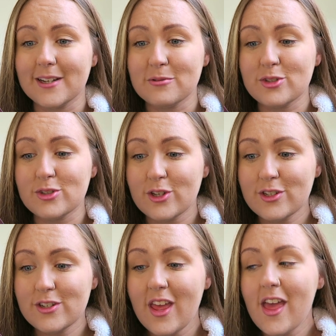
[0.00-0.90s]
out
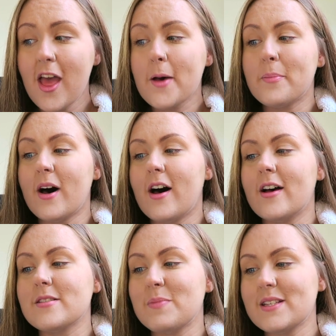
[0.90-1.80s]
soon.
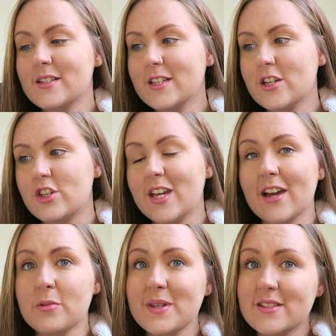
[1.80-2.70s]
But basically she
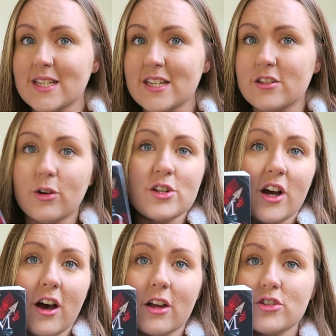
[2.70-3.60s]
cannot be seen or
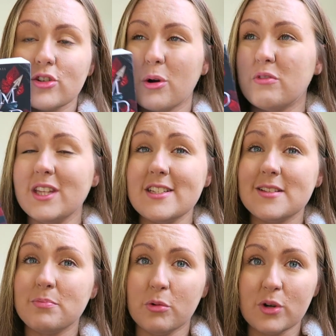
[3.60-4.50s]
touched or really
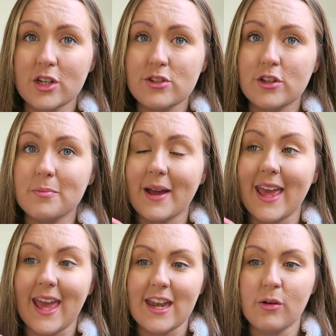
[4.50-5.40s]
spoken to by
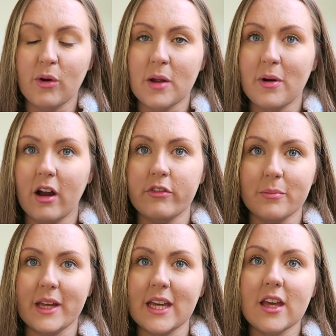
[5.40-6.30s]
anyone apart from
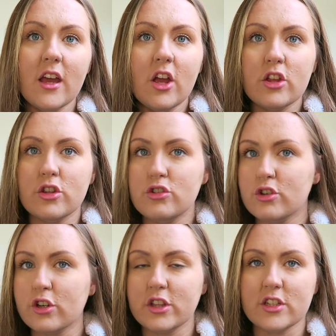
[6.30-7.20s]
like the
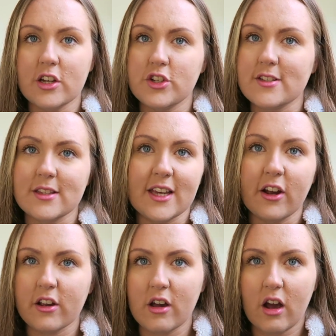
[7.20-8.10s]
Duke, the Duchess, and like
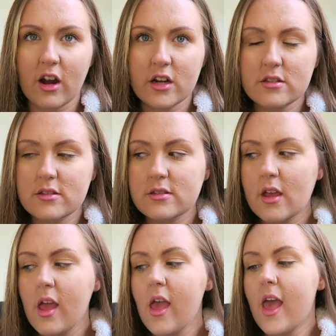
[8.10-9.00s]
her guards.
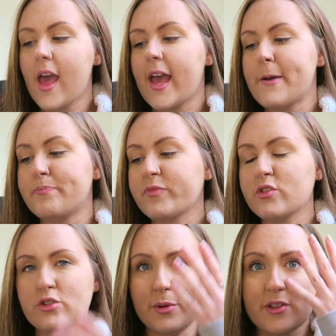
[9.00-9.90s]

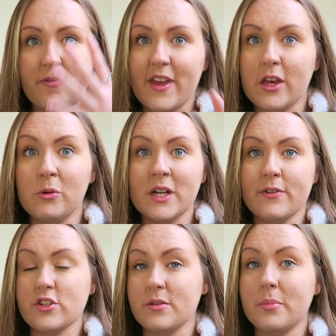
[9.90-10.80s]
So she wears a veil
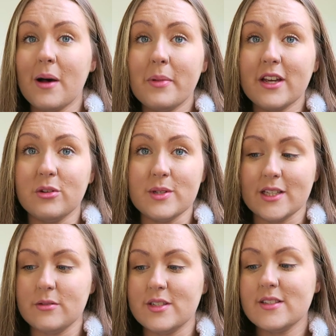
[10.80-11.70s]
whenever she's in public. No one's
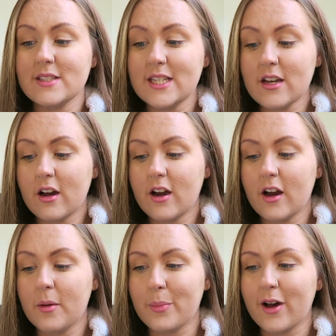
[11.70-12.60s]
allowed to see
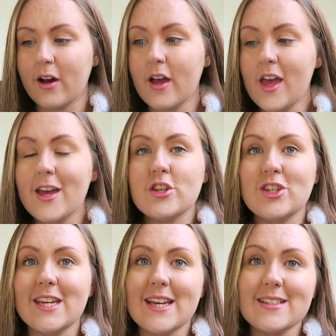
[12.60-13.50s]
her, but
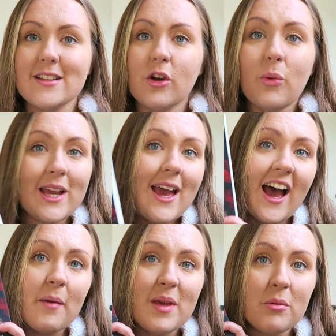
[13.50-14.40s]
she isn't quite
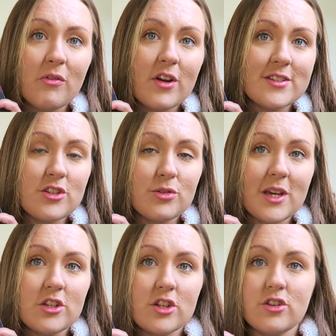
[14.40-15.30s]
happy with her
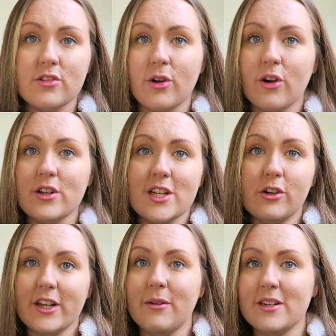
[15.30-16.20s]
situation. She's already
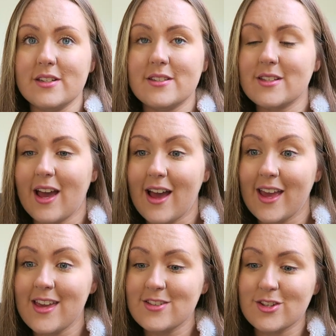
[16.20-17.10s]
gone out in
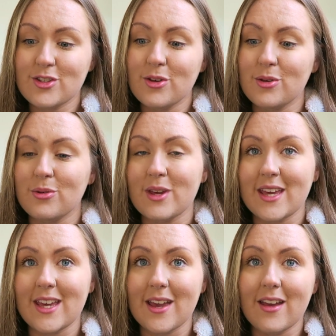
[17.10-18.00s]
disguise to
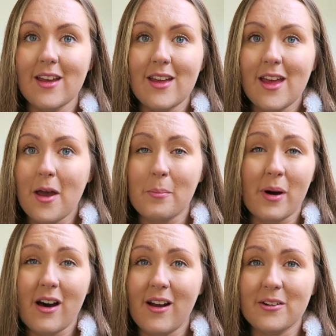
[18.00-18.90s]
a
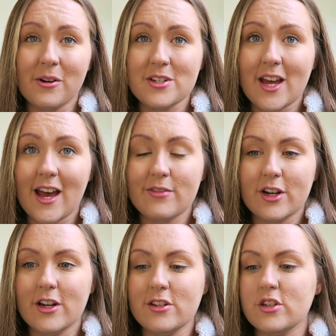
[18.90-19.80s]
bar or
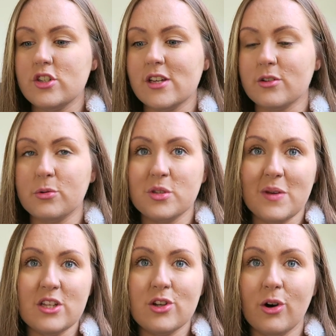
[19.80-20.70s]
tavern. She is also
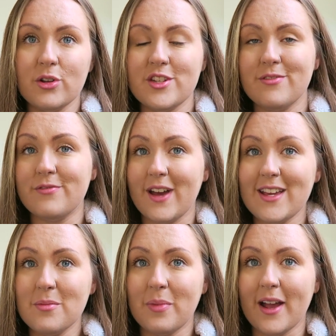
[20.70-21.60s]
being taught to
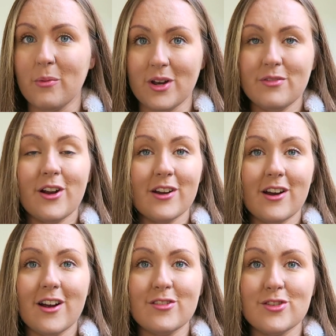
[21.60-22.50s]
fight by one of her
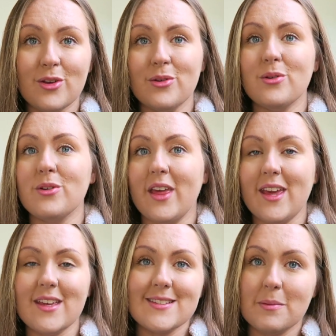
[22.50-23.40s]
guards who
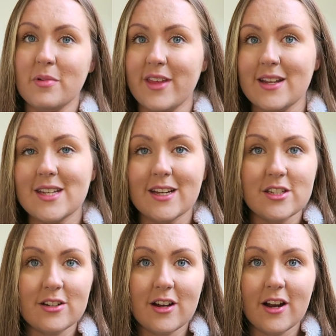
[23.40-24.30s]
like is sympathetic
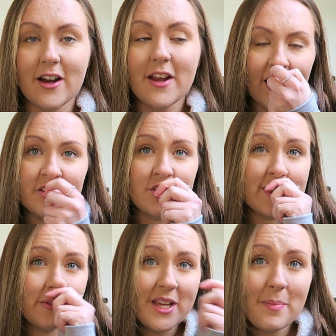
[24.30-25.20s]
to her, and she's
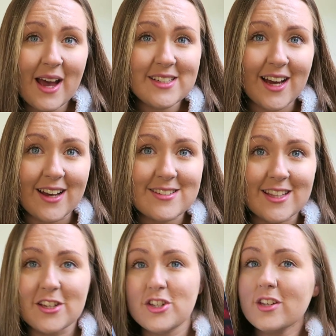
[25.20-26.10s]
quite a badass.
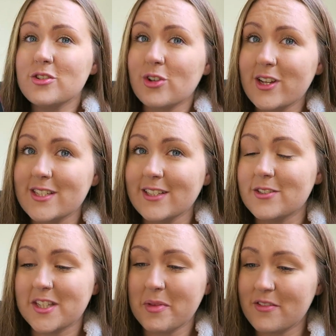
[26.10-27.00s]
Like she has joined in on
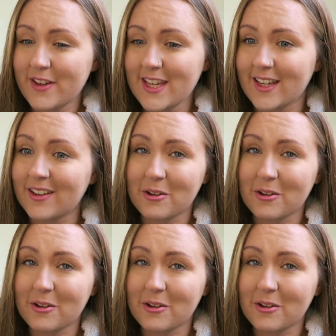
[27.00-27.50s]
some of the fighting